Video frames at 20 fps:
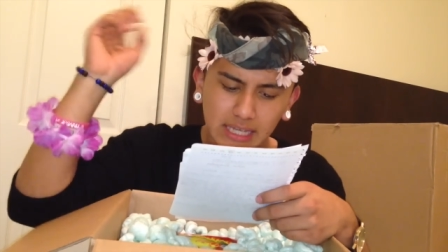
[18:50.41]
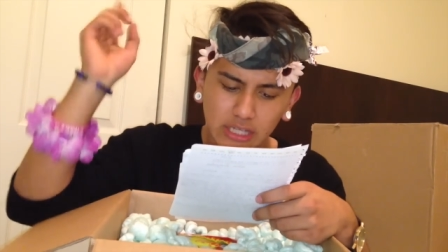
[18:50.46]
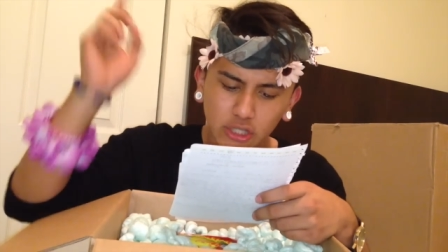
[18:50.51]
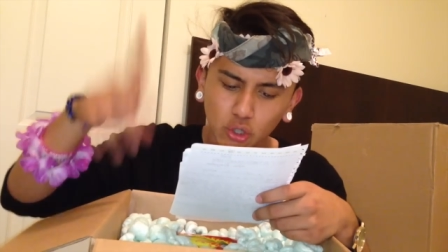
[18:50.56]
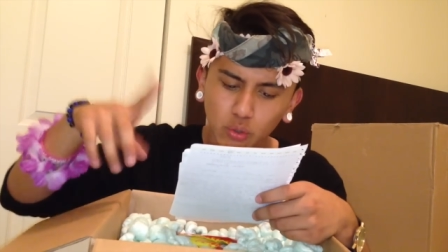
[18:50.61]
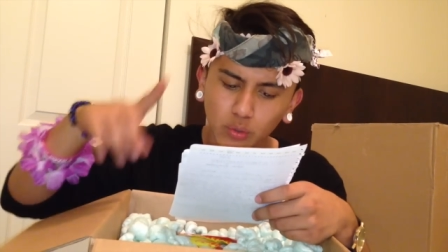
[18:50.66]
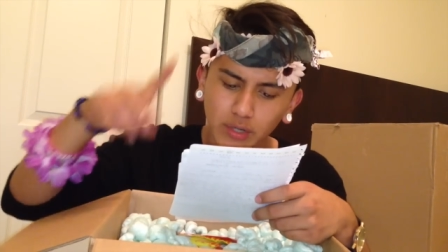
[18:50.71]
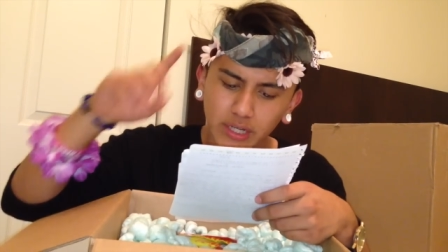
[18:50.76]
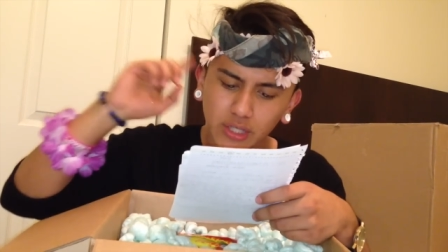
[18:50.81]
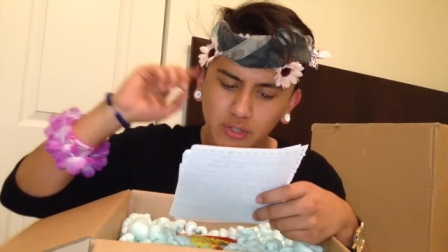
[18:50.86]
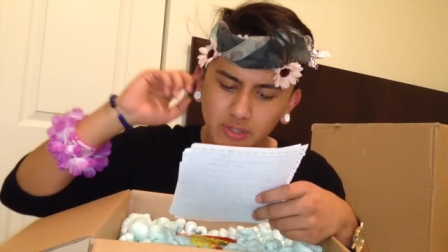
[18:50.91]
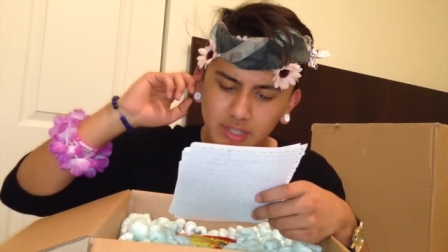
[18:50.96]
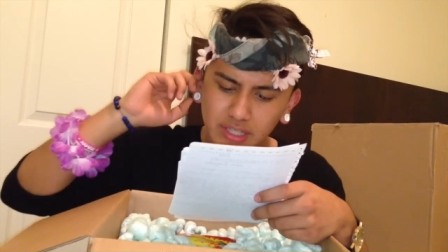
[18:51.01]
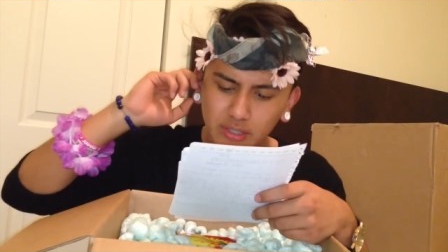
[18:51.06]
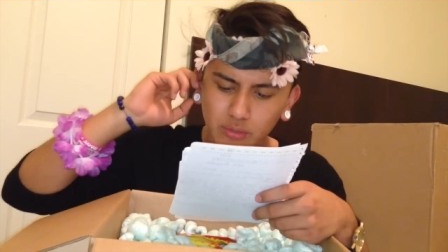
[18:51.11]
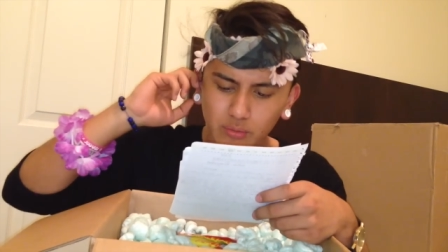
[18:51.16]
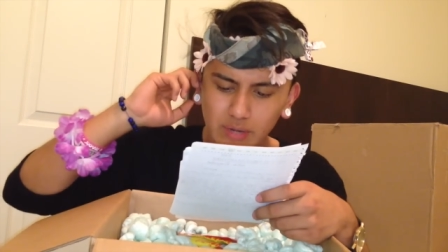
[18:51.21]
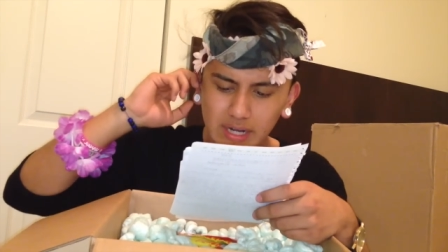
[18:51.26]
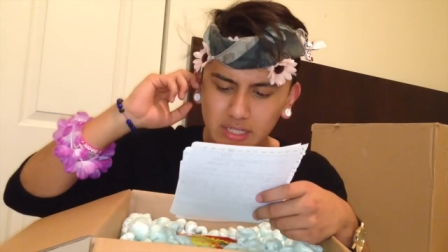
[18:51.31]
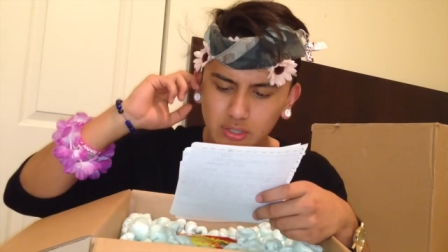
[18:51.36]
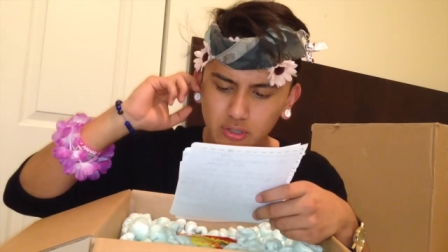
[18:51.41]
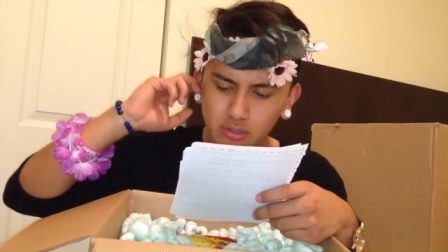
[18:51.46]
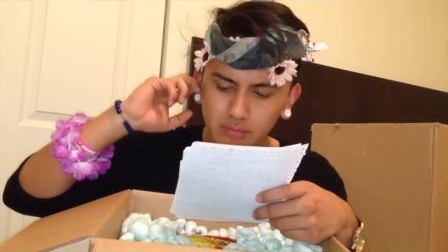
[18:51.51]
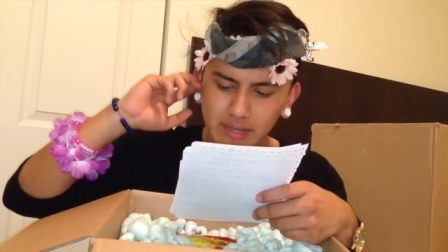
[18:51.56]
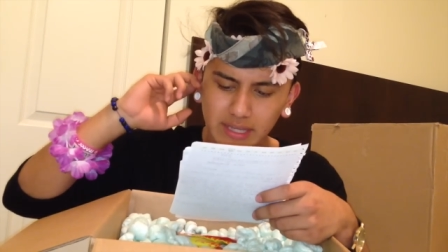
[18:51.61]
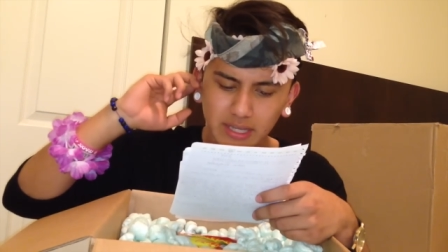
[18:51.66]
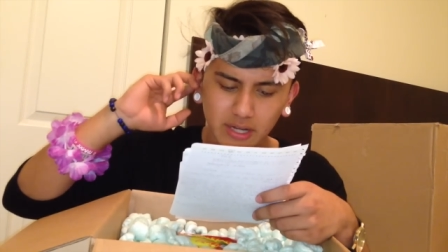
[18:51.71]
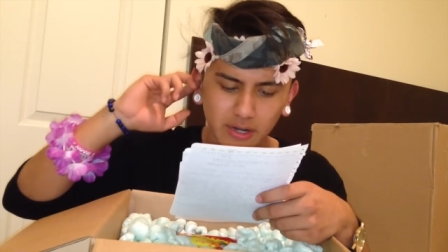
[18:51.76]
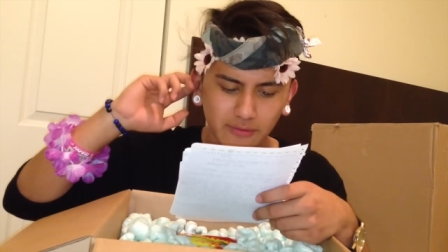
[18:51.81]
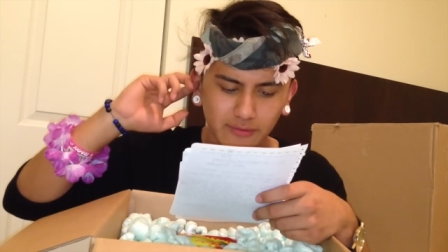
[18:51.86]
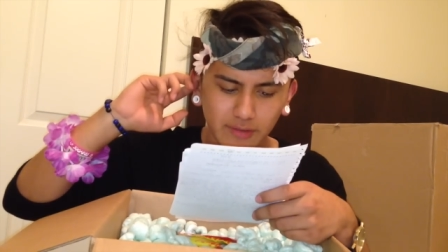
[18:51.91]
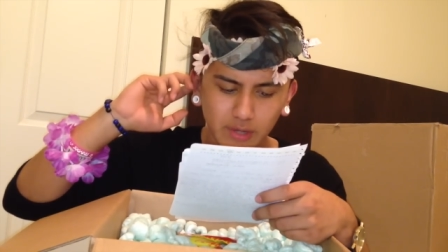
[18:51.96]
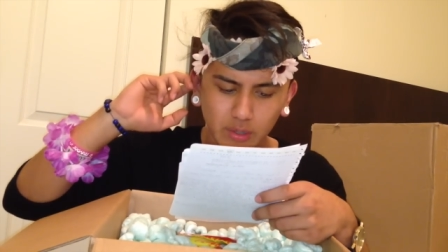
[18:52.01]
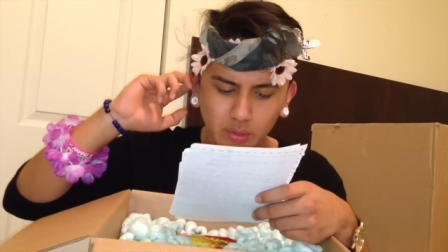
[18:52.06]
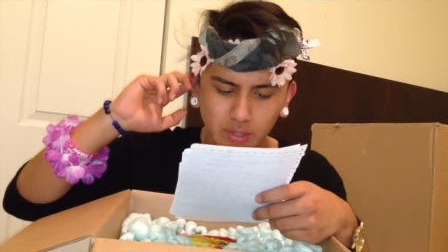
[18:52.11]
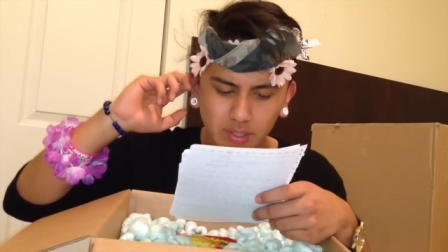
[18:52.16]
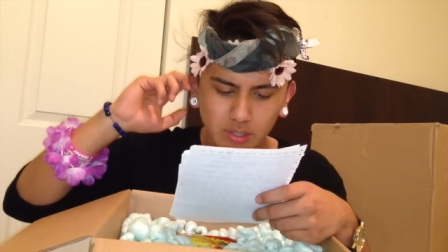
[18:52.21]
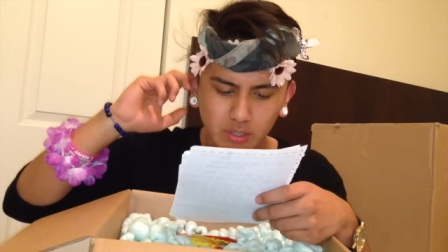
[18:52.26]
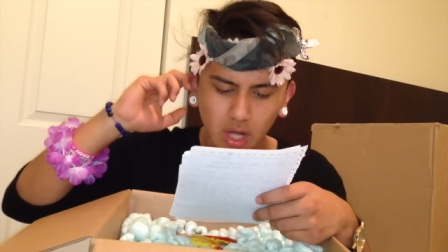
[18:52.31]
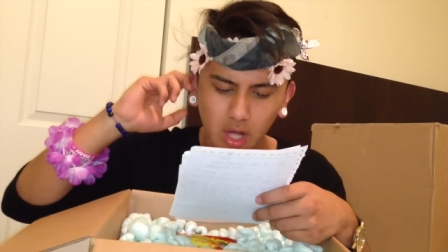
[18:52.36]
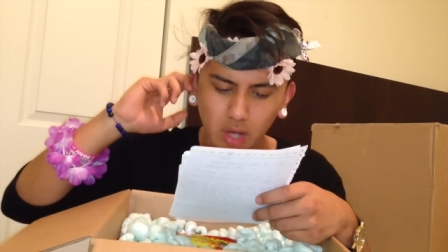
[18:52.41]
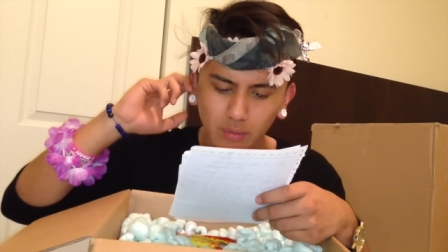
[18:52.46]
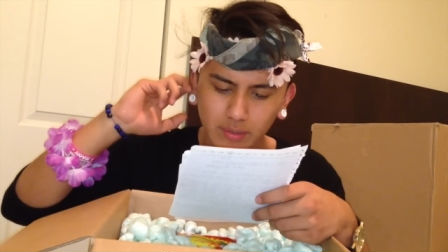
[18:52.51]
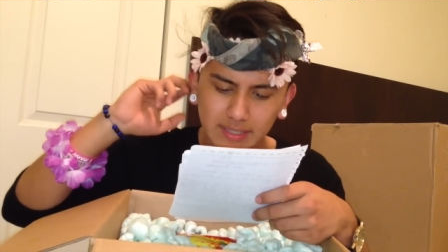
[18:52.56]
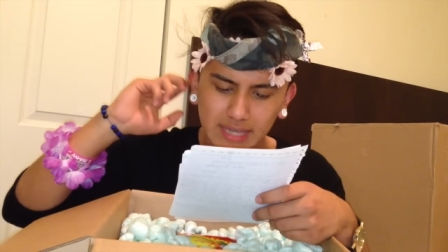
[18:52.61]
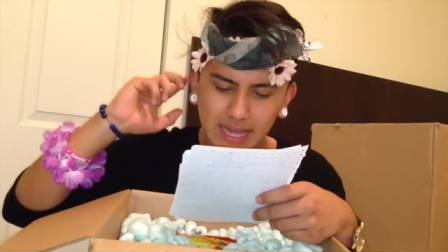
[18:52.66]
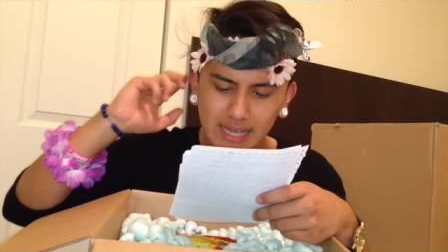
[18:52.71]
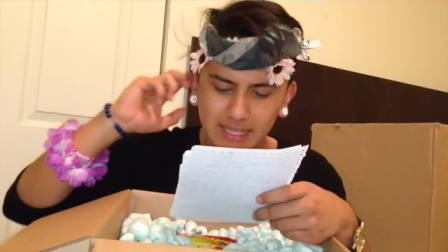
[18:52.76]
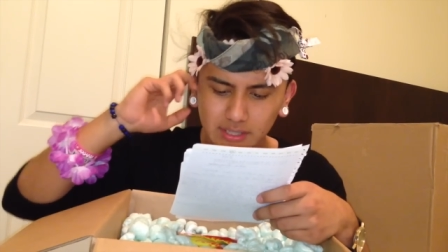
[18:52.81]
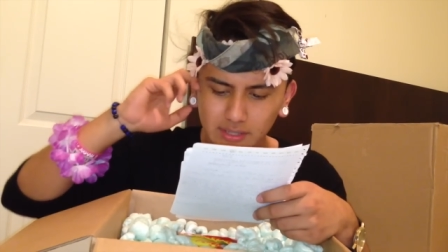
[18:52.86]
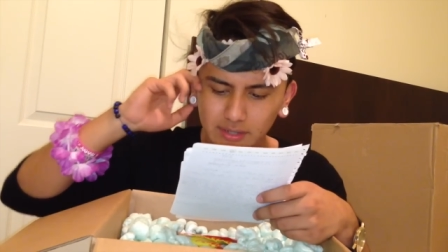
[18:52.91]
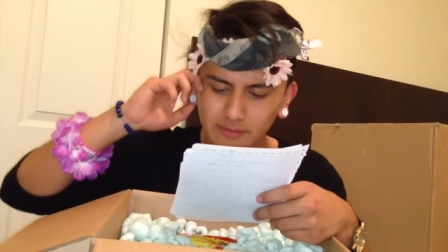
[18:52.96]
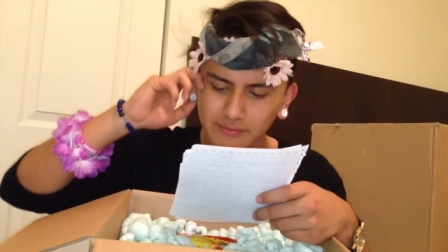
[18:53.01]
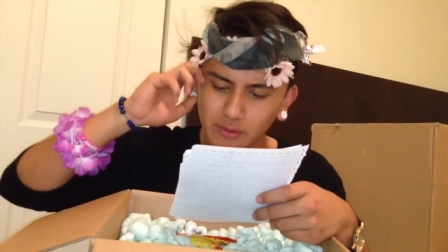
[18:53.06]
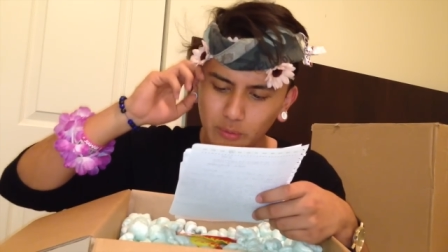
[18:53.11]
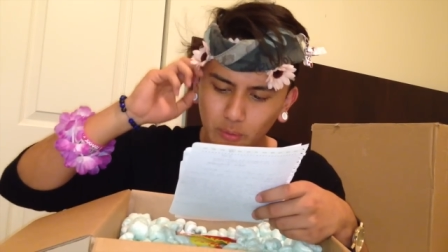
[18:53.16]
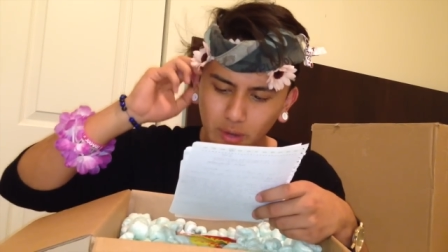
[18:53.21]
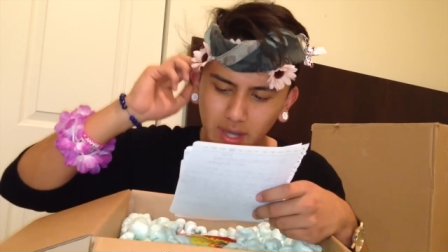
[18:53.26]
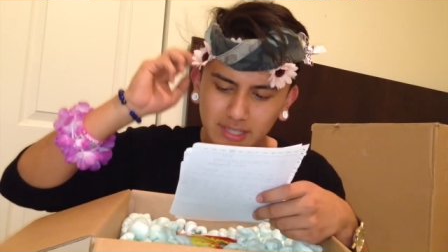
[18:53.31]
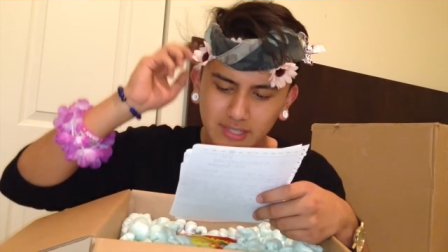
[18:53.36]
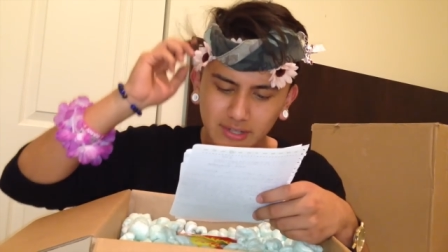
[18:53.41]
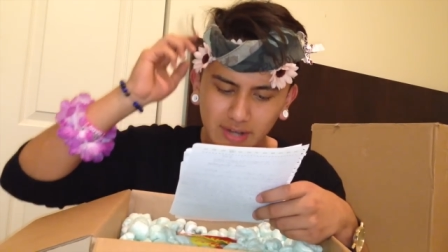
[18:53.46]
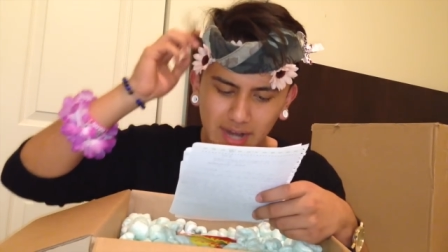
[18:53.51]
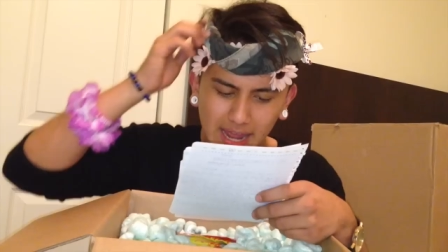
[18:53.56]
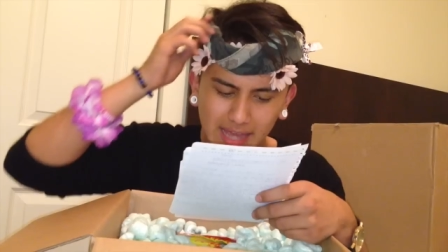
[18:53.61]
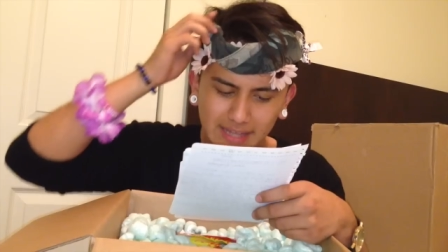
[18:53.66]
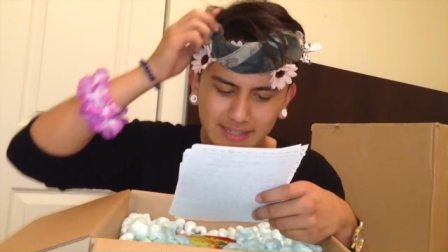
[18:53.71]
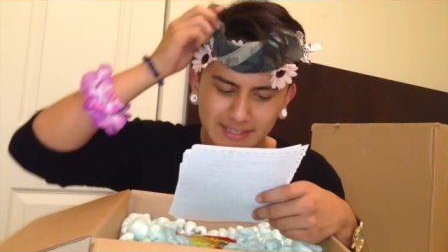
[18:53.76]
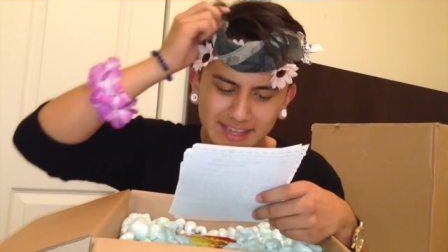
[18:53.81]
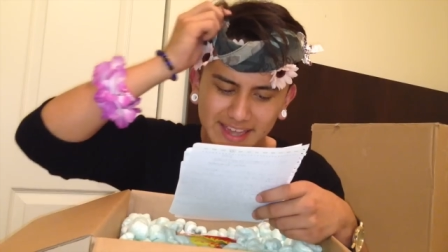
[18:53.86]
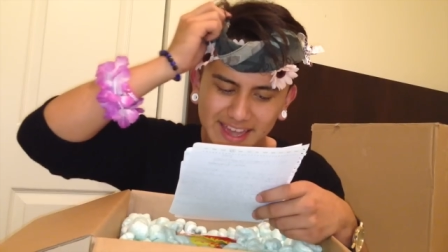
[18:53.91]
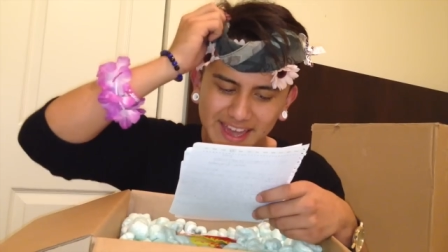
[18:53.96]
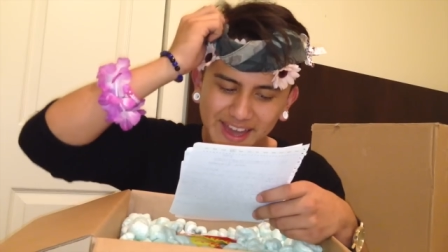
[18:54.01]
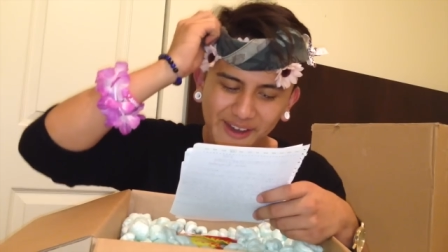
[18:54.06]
and you were using the restroom and your viewers always ask you if you wash your hands.